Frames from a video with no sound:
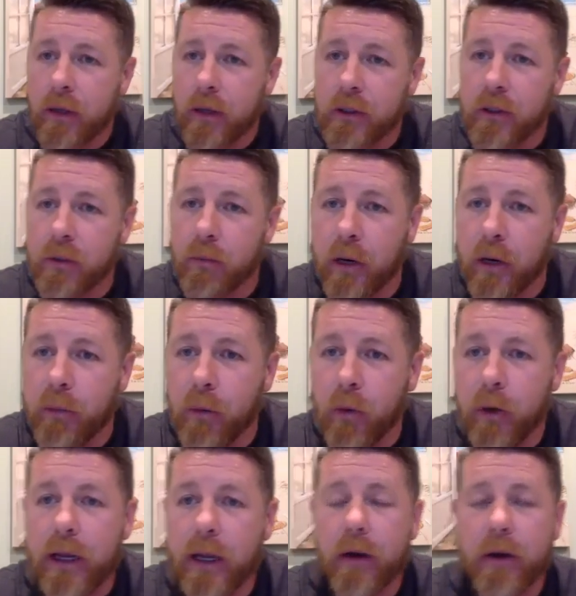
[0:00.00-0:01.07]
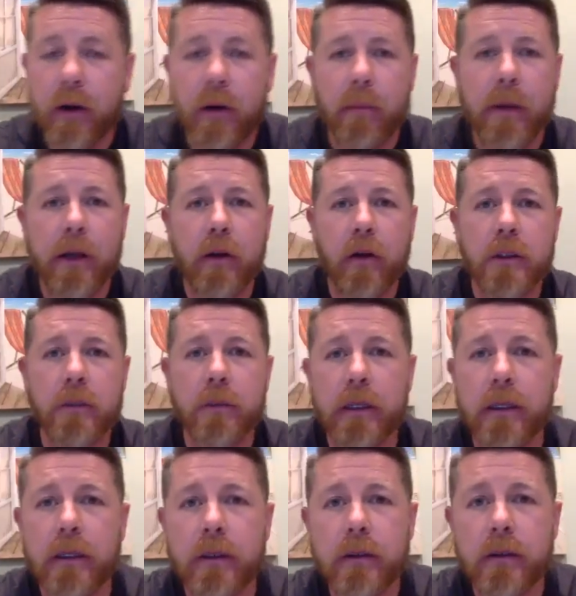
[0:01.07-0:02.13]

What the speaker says: Should bring Maria out here and make her speak